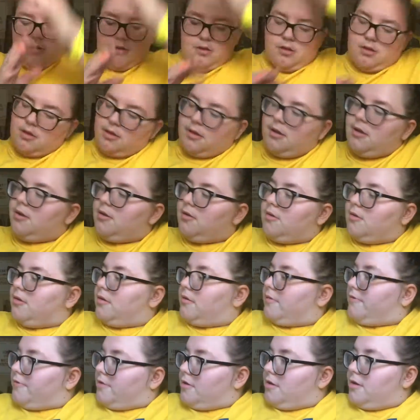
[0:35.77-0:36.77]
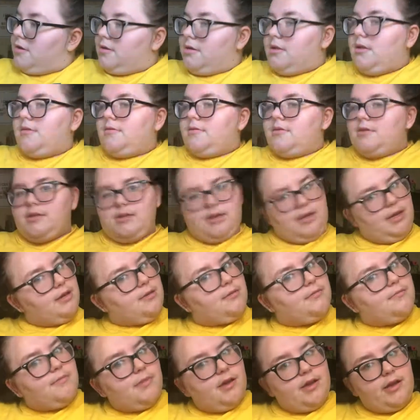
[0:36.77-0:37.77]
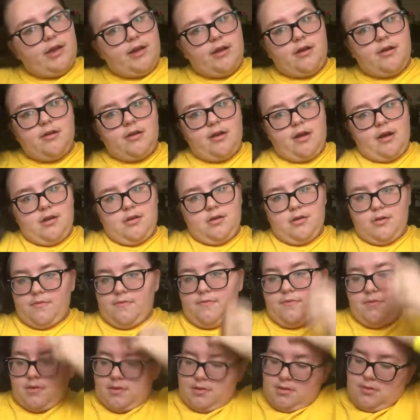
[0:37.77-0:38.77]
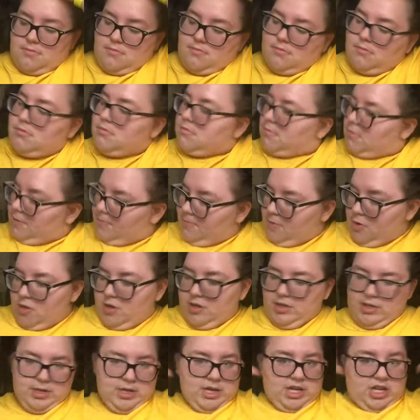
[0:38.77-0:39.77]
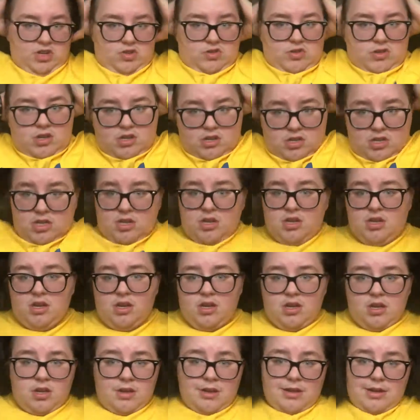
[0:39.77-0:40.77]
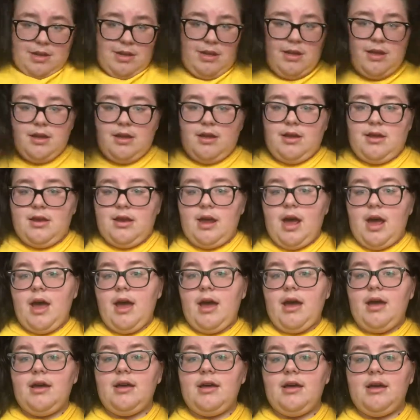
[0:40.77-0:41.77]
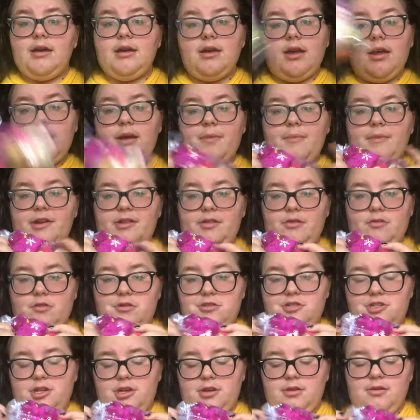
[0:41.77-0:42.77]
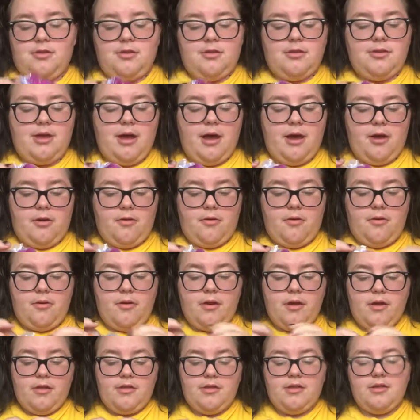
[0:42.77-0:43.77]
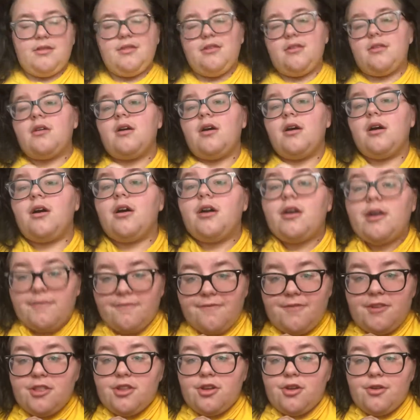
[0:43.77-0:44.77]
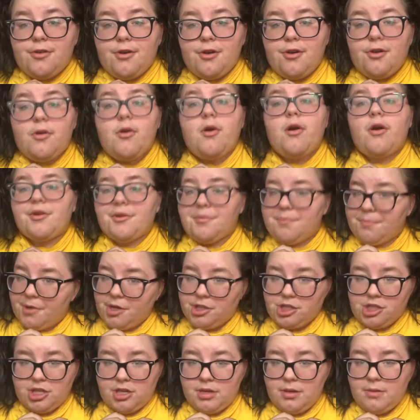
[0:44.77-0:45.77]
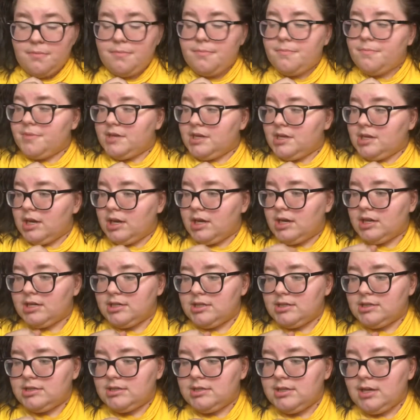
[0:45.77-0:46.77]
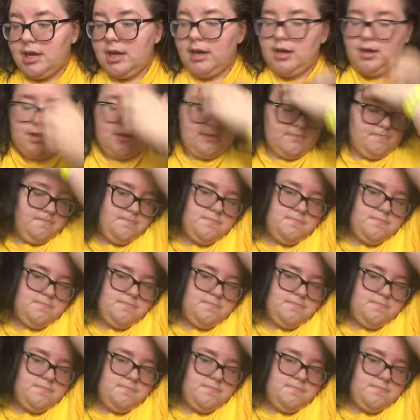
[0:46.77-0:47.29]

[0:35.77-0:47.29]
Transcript: So, first, I'm gonna take my hair out of my ponytail and get my scrunchies. Now, this is a Vsco girl on a budget because, I